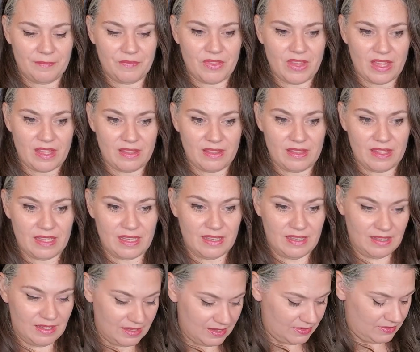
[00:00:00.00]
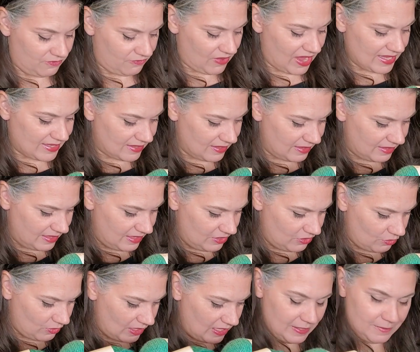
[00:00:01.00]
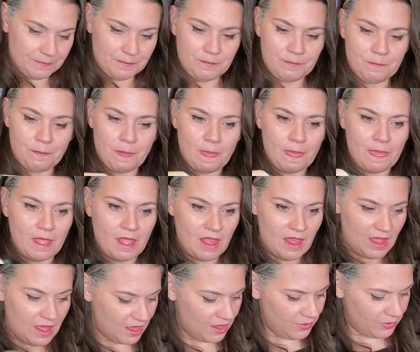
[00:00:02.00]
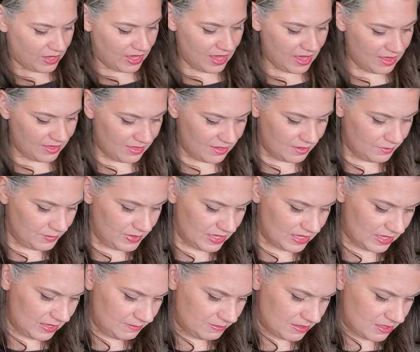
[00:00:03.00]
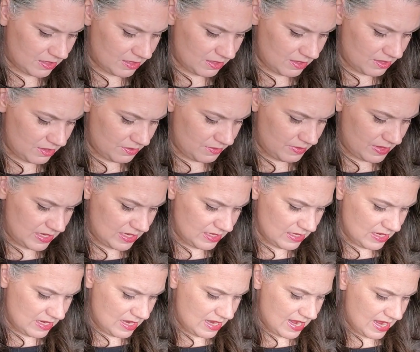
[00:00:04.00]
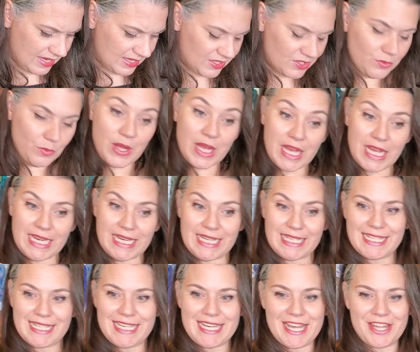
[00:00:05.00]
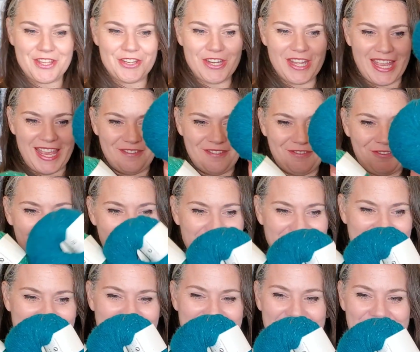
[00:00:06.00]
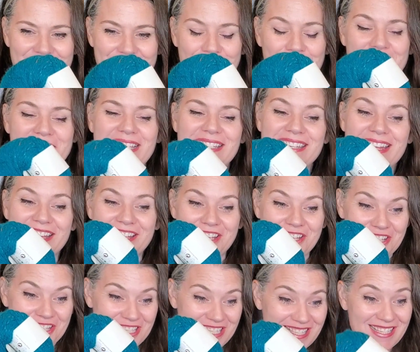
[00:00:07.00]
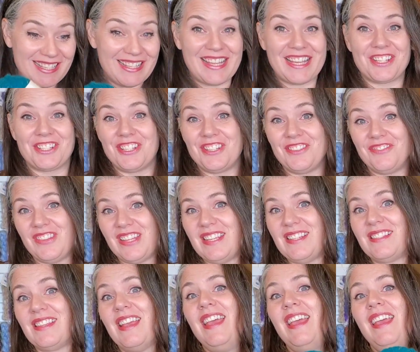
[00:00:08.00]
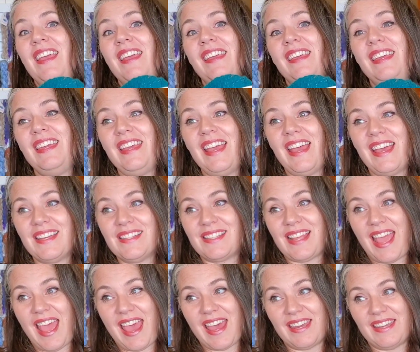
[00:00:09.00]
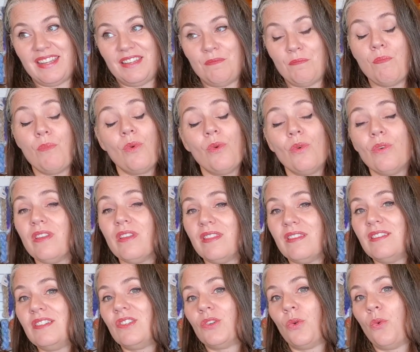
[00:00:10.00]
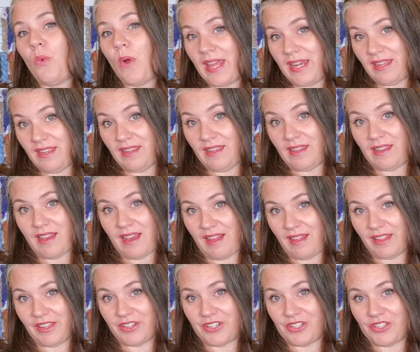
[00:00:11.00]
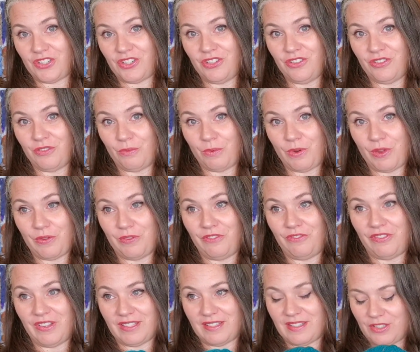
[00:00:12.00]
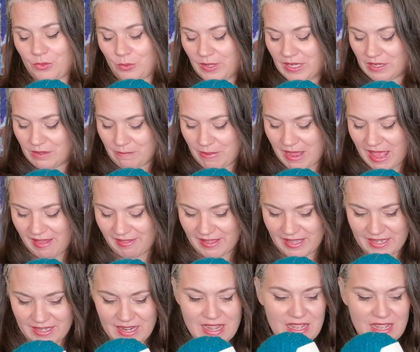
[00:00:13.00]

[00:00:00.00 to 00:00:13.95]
than the Vaseline green. Okay, then we keep going. The next one is another Cave Facet color. We stock a good selection of these. He has added more than 20 colors to the Rowan Felted Tweed palette.